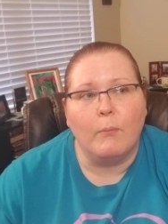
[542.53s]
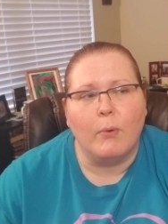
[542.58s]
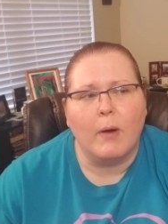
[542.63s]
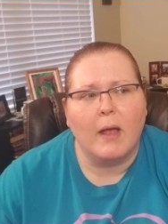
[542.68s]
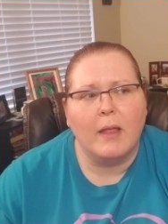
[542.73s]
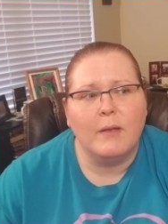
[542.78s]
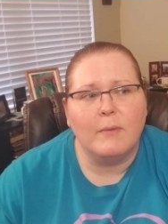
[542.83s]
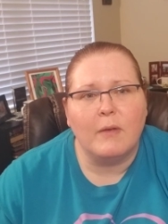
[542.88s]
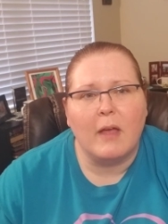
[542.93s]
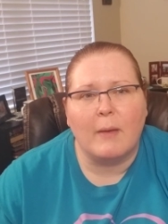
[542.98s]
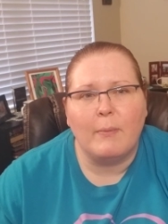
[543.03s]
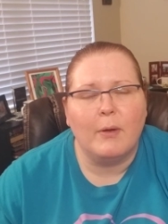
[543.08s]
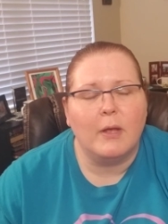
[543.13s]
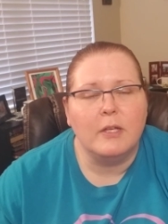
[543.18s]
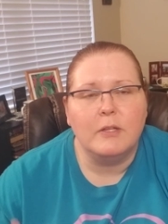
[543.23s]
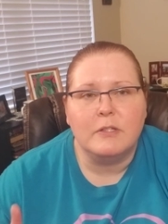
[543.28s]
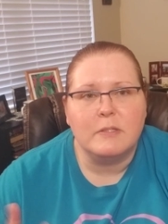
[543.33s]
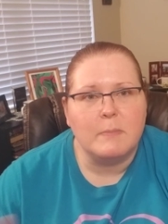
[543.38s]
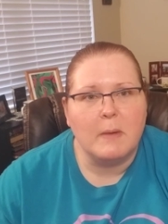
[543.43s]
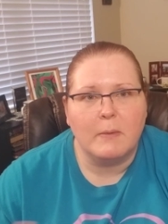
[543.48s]
probably I'll
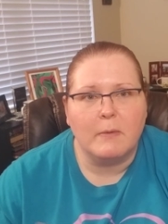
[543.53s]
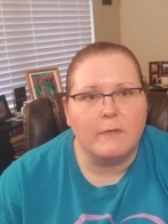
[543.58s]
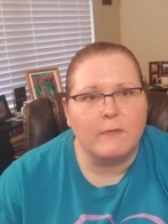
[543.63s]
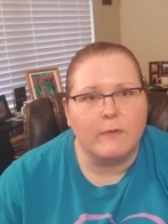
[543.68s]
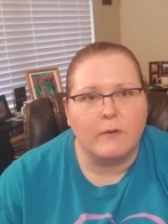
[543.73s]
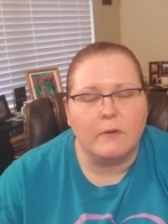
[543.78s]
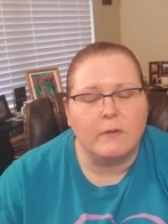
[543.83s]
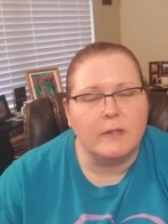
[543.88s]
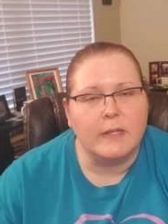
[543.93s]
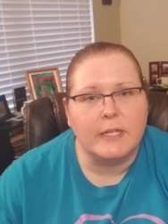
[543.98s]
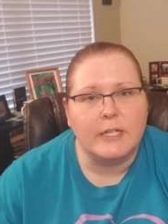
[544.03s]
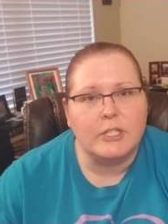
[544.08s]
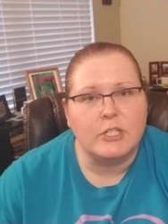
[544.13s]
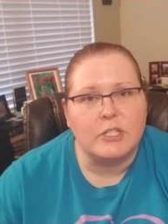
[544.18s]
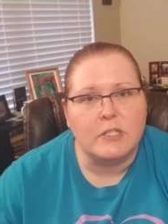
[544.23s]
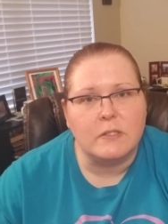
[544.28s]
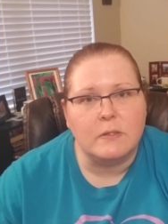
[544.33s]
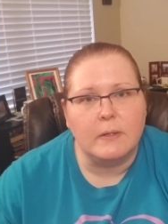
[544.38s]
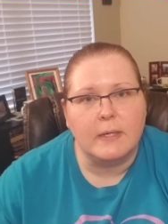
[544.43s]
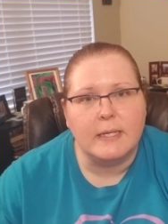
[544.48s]
probably use my referral link
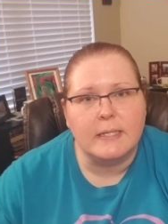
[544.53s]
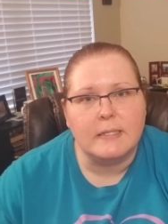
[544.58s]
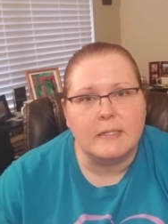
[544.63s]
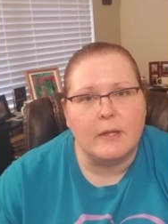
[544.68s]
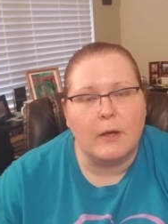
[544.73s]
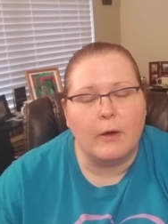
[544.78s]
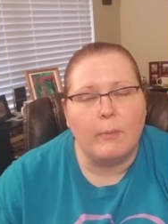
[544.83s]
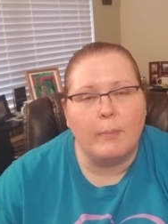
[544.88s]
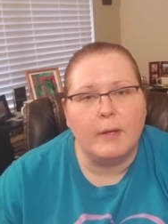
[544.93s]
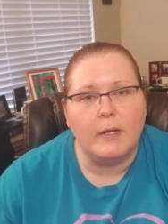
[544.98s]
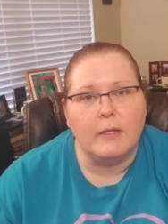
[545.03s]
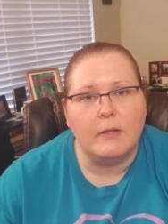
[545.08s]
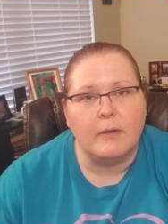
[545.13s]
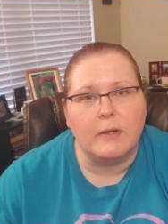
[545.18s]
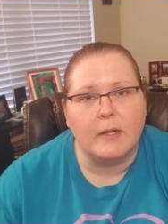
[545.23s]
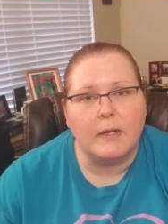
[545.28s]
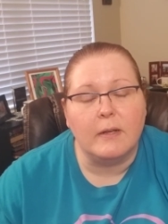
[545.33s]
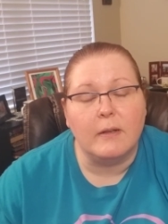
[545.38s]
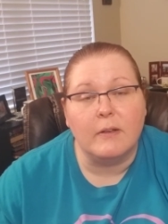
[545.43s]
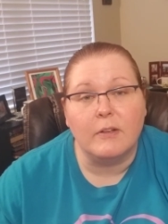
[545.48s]
just so you guys know, but you
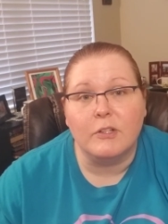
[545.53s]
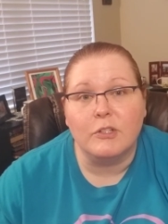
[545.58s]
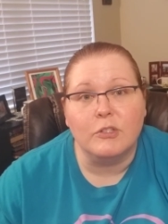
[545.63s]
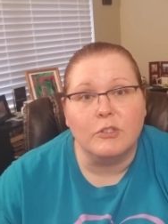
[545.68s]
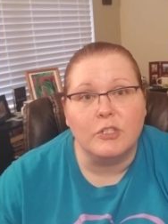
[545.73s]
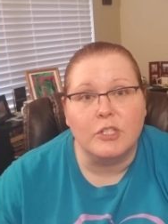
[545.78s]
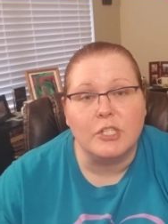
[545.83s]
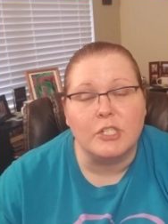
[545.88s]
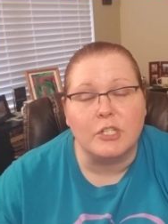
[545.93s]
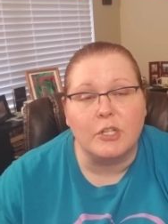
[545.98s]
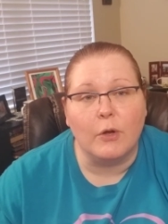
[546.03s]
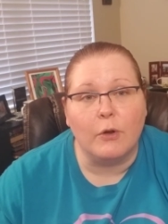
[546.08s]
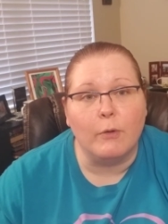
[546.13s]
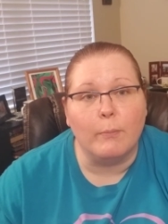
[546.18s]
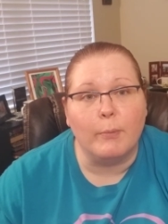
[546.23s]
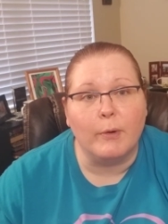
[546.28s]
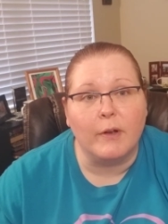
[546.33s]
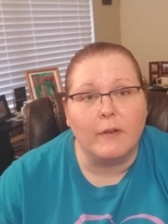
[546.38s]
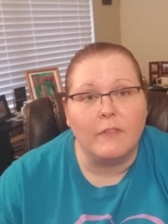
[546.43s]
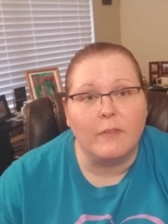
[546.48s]
can just go to
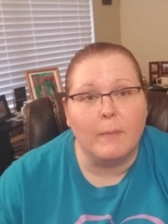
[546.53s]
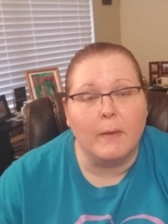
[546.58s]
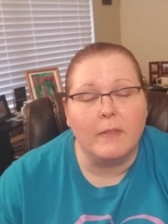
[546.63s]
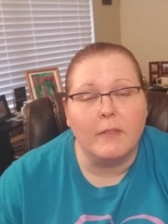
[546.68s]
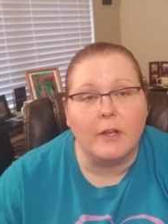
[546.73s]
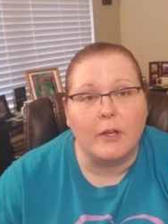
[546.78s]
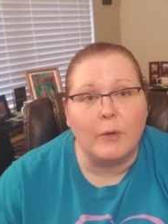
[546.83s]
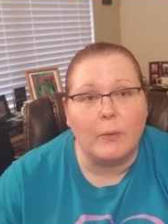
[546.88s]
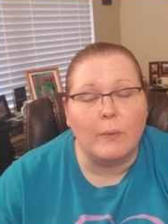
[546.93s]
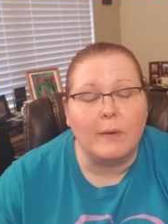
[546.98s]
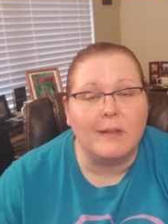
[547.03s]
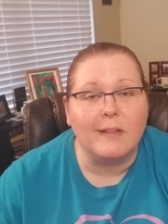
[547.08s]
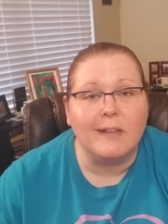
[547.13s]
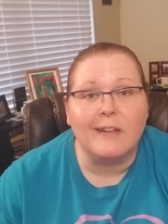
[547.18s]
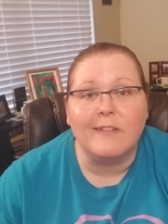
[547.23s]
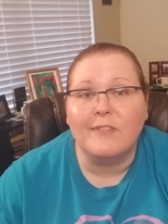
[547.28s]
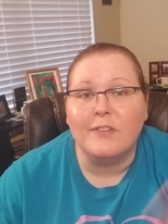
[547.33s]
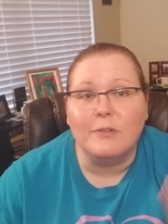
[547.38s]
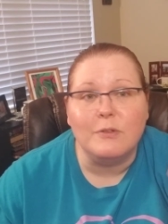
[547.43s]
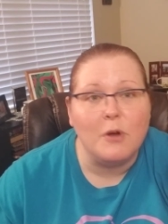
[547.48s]
Book of the Month and Google
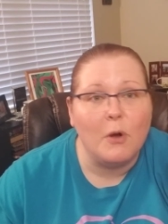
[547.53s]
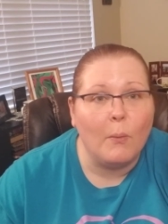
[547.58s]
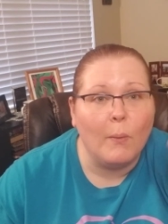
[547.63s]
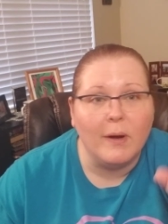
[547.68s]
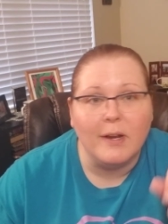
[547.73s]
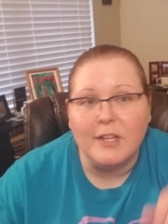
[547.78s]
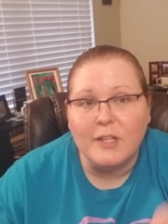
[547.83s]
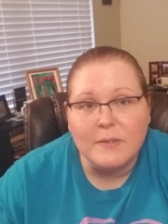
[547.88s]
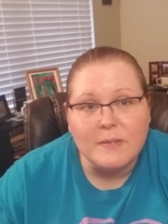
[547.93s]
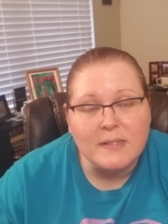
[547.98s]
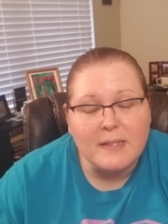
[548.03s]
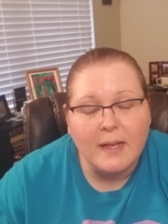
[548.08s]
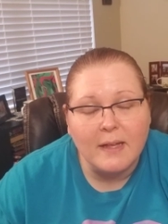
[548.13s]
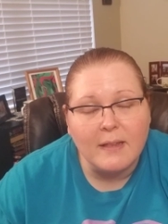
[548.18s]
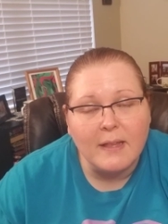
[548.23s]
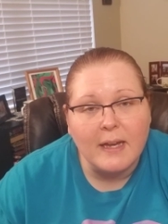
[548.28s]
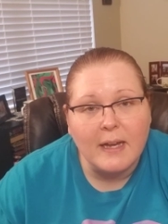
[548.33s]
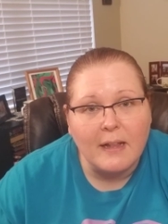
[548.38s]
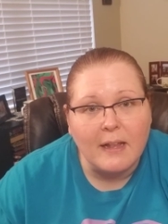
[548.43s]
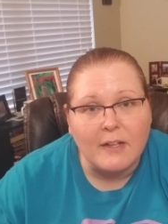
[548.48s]
it. If you don't want to use
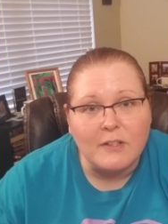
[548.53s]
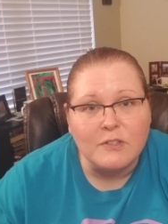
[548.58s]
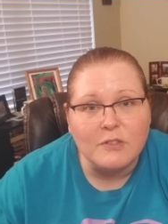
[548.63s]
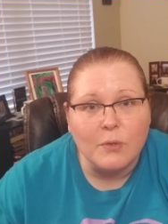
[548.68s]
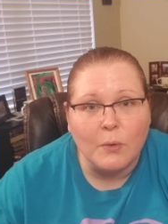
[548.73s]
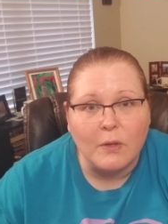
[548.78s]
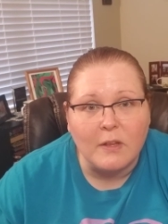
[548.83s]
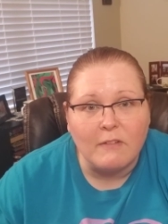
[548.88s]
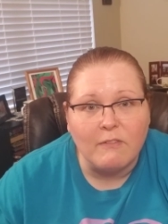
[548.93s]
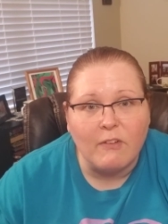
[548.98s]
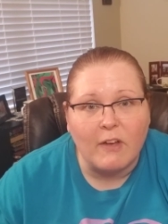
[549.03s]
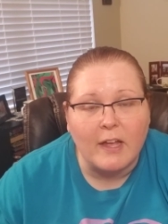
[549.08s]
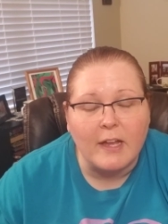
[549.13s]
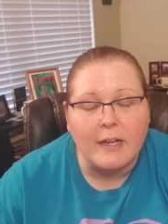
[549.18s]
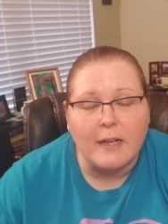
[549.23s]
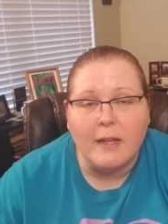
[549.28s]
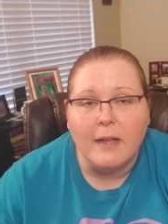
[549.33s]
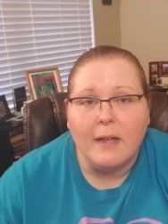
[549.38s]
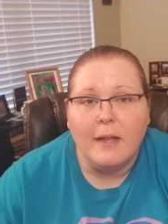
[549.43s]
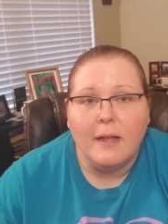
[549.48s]
that link, that's totally
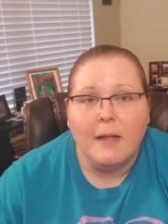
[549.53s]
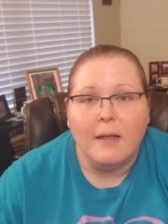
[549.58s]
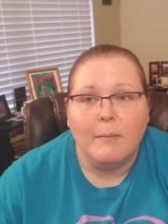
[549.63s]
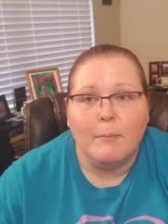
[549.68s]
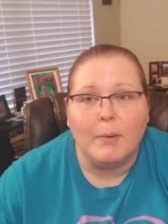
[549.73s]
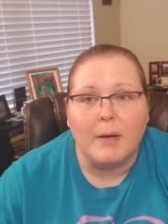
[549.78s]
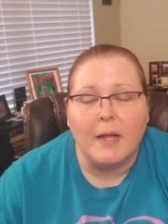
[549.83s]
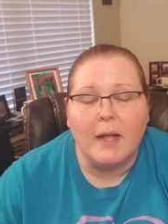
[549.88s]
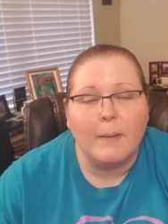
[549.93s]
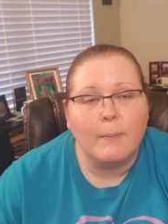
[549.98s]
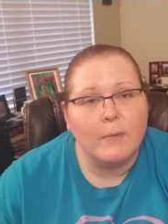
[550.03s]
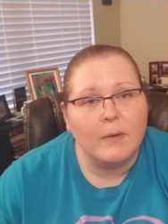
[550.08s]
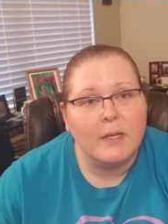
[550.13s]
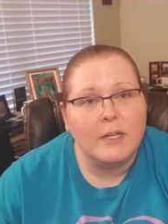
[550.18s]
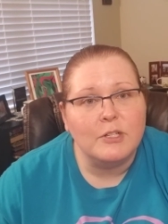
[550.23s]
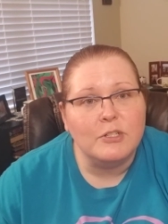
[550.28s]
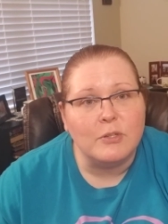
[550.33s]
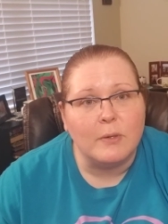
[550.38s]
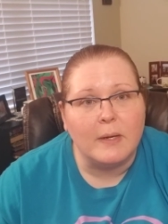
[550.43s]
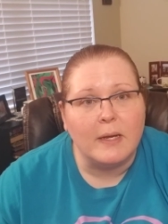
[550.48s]
fine. But I'm
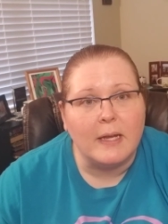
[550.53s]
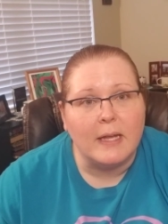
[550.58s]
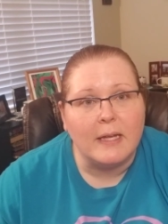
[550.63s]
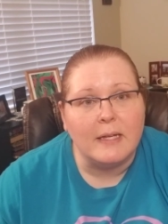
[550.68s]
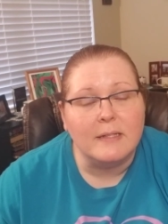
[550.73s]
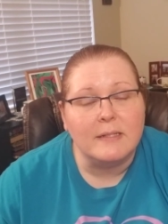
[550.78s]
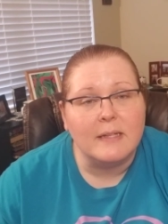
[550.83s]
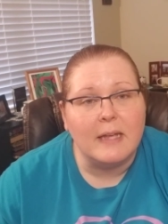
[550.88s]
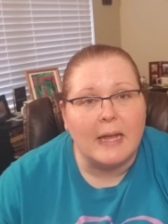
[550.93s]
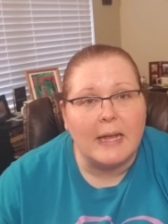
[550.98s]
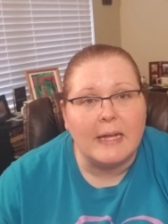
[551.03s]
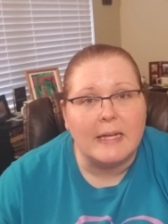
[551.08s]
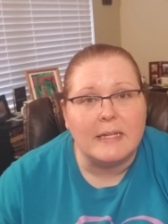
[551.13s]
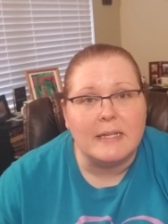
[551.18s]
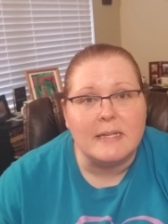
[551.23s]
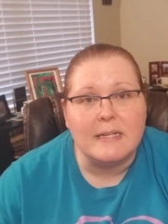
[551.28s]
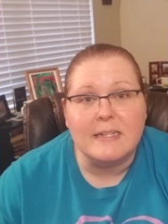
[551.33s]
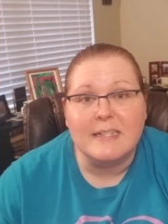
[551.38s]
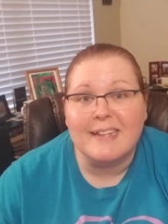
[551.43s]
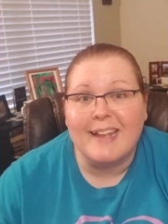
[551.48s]
really enjoying it
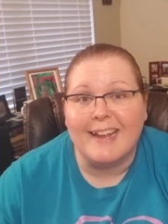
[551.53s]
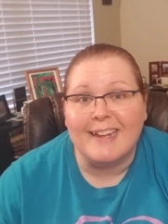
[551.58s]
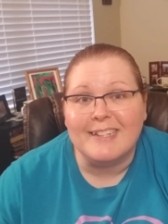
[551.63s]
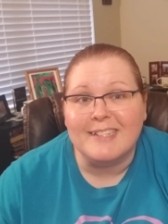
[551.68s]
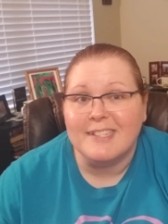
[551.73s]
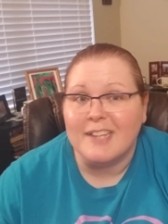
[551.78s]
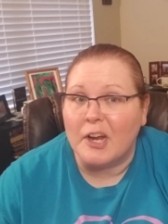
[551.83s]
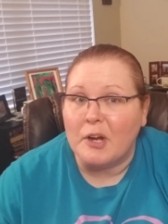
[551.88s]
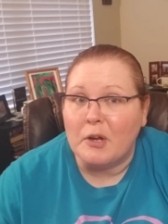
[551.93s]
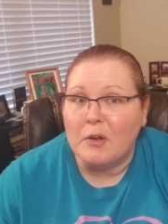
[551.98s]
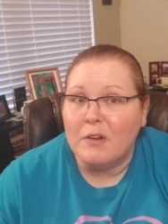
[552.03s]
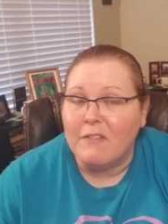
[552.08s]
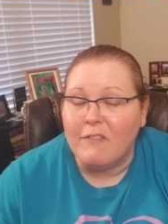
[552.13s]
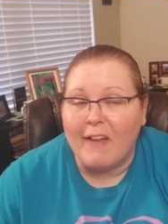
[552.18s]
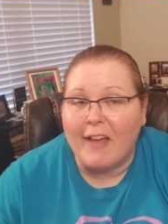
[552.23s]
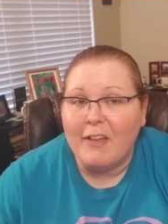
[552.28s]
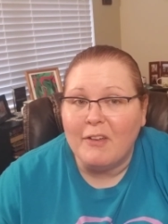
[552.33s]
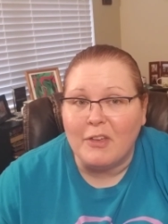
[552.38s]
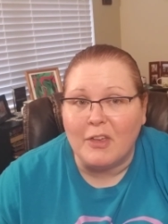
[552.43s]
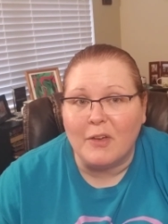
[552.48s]
and it's a good
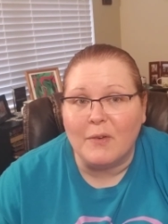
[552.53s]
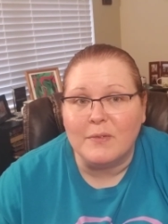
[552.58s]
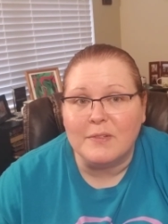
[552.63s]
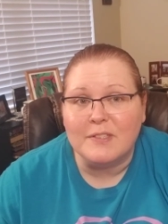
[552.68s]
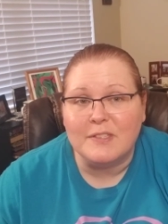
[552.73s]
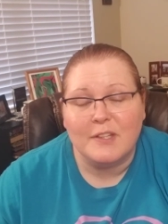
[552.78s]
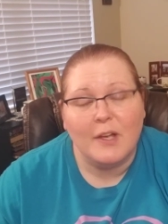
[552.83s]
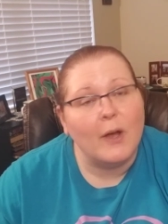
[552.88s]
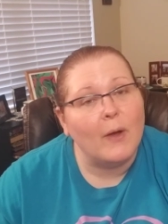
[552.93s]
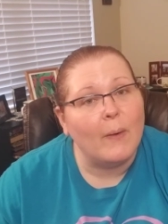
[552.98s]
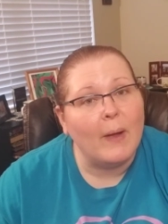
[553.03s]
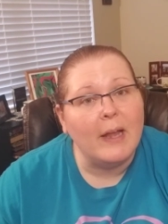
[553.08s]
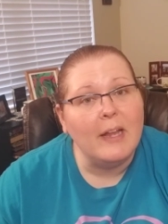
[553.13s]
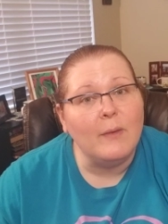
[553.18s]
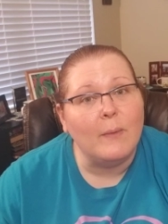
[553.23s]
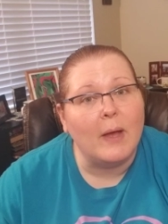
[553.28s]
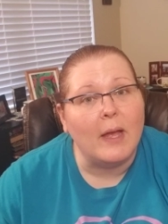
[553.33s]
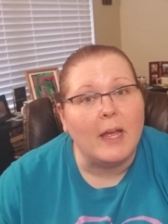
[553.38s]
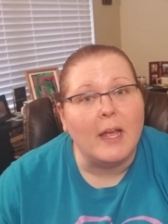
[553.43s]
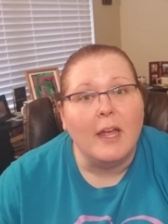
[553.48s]
value. So,
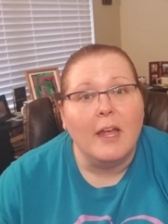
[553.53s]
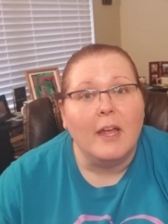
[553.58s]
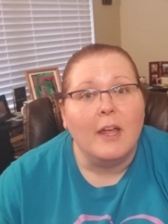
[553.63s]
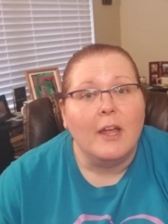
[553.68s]
anyway,